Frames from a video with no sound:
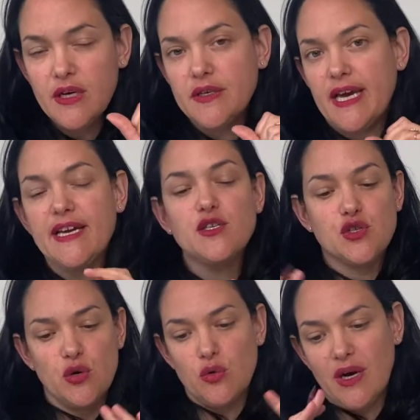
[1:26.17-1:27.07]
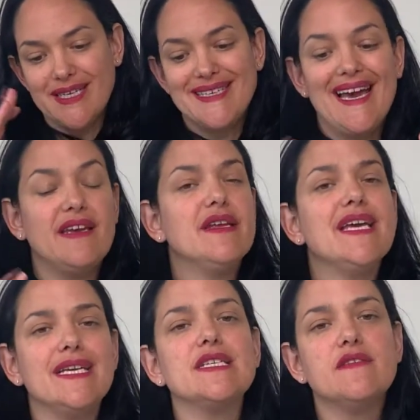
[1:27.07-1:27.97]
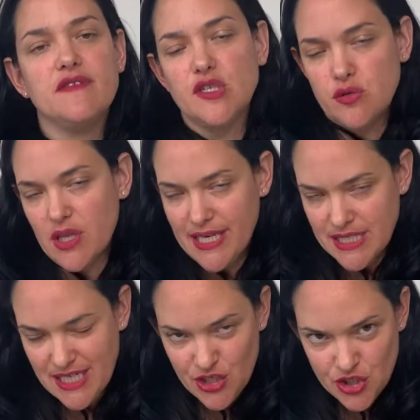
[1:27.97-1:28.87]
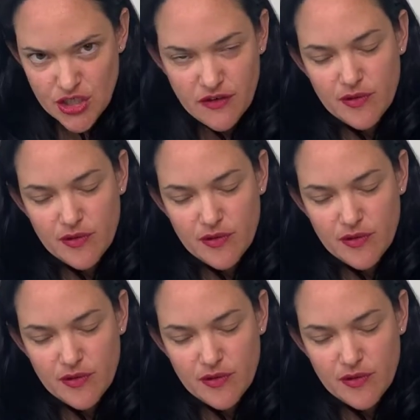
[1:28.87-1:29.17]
Okay, so again, individualization of